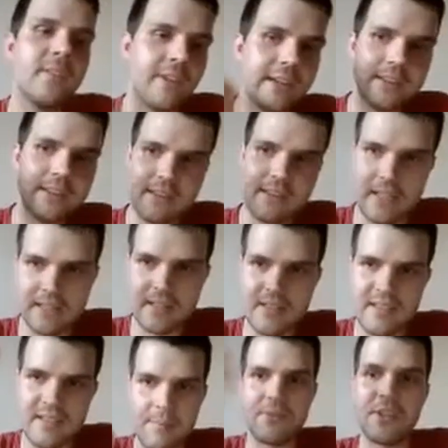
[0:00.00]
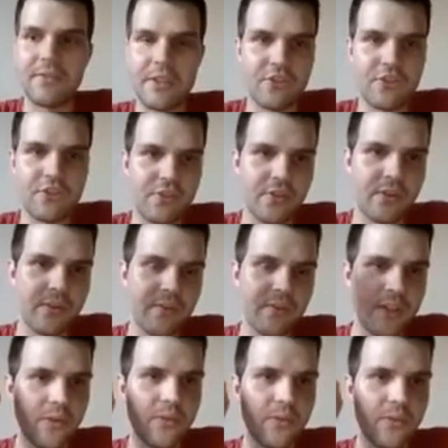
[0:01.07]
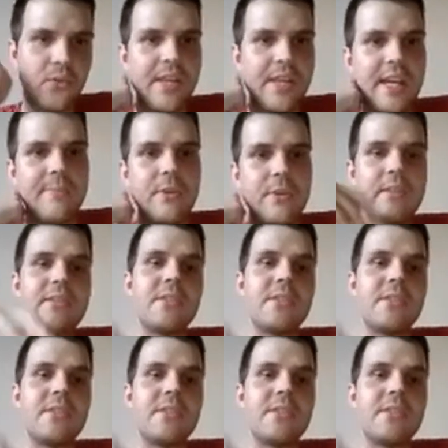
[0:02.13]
right, the subdivision of that overall neighborhood. So